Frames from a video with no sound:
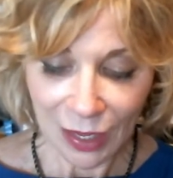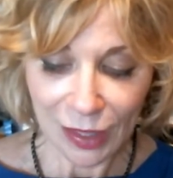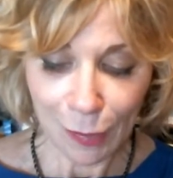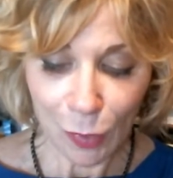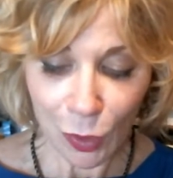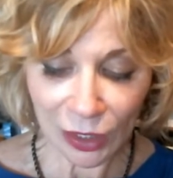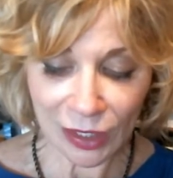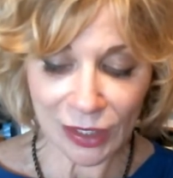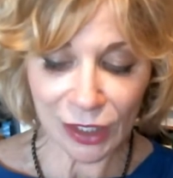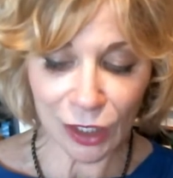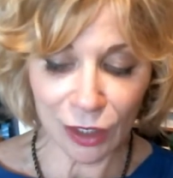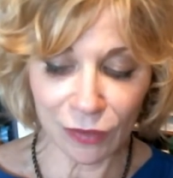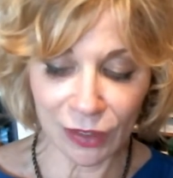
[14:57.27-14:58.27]
The more
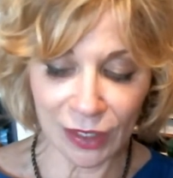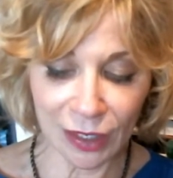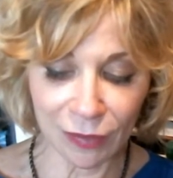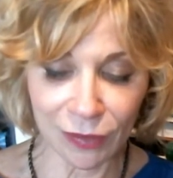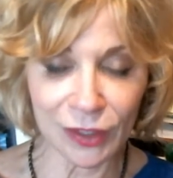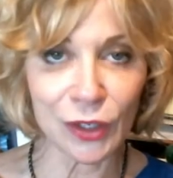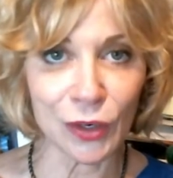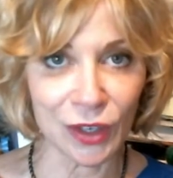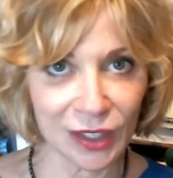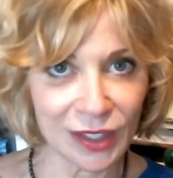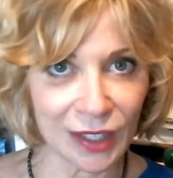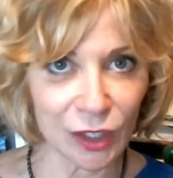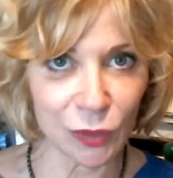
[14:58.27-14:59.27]
conservative
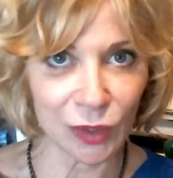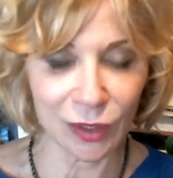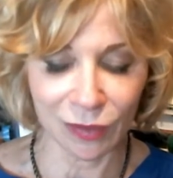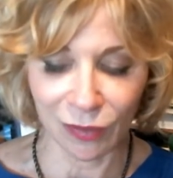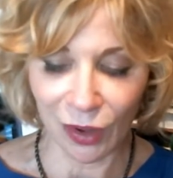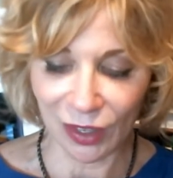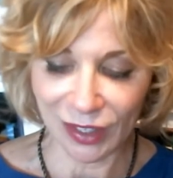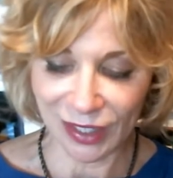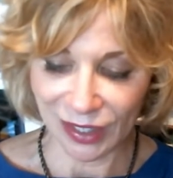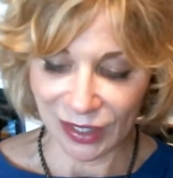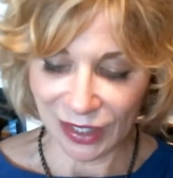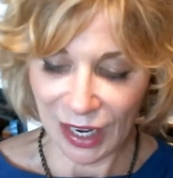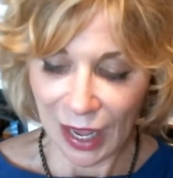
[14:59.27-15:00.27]
students, these were
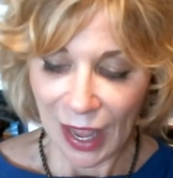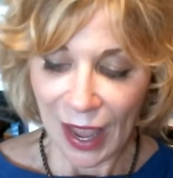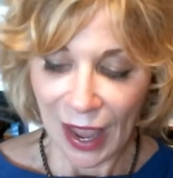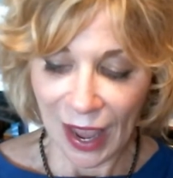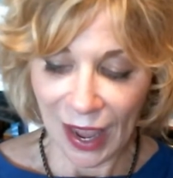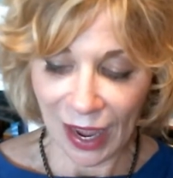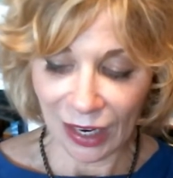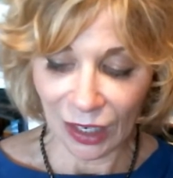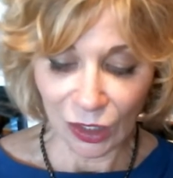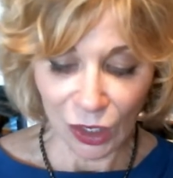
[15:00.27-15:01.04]
volunteers, had a